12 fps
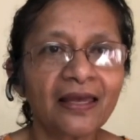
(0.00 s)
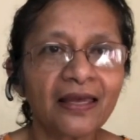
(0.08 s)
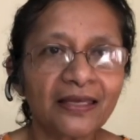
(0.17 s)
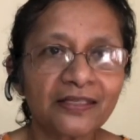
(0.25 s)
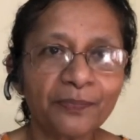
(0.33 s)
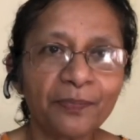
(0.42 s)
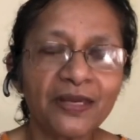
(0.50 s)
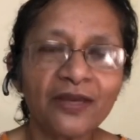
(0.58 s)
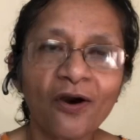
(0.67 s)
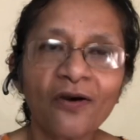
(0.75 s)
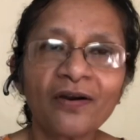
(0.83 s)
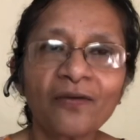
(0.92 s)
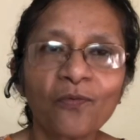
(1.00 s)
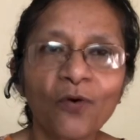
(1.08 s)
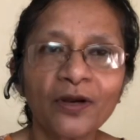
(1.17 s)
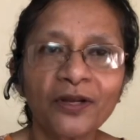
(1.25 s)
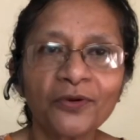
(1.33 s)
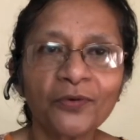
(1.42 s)
is beyond
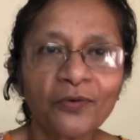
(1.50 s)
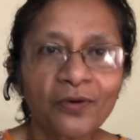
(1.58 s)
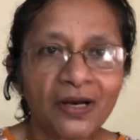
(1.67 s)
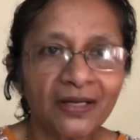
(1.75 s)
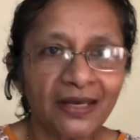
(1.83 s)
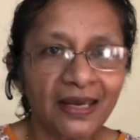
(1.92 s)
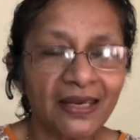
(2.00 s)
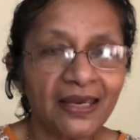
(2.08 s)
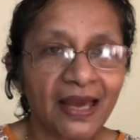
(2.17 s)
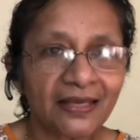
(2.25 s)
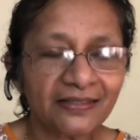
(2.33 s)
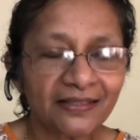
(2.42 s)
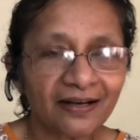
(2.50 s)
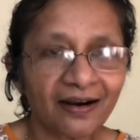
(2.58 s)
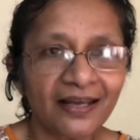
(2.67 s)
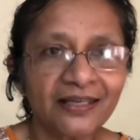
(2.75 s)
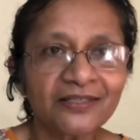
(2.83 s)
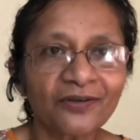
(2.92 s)
what you take as the
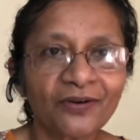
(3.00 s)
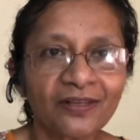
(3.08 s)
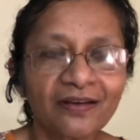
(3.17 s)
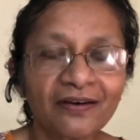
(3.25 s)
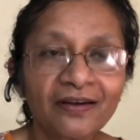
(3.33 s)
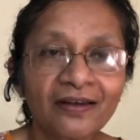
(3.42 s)
rice or the